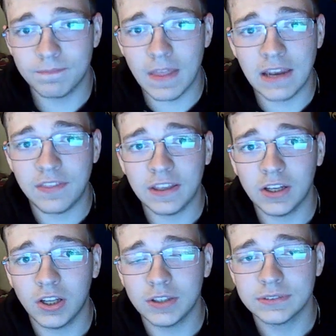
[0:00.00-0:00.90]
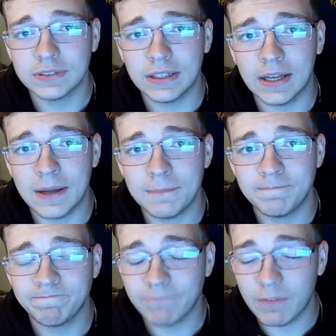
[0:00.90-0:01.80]
Anything at all.
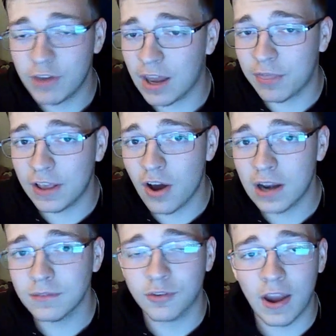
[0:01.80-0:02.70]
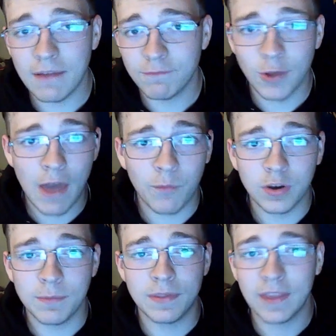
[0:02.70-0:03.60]
If you got to think on it, great. If you have one
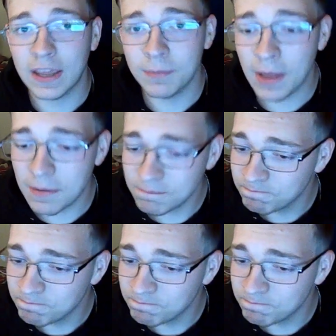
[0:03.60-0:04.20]
you've been thinking about,